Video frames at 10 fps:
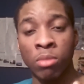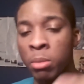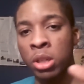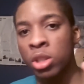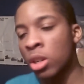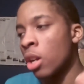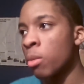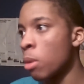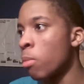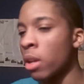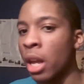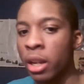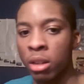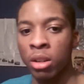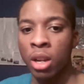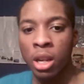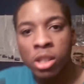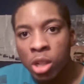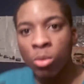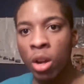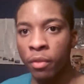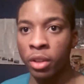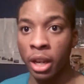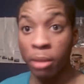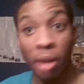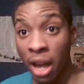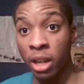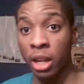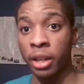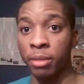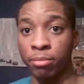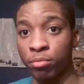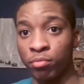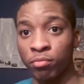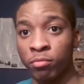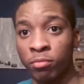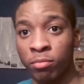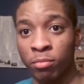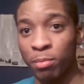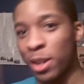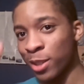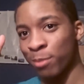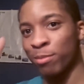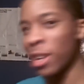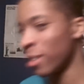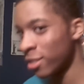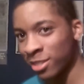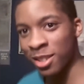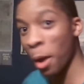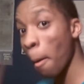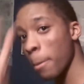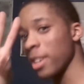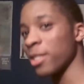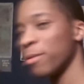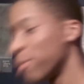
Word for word: I mean, sure, other people may like it. And it's not wrong if you like it, but I didn't like it. Peace. Peace.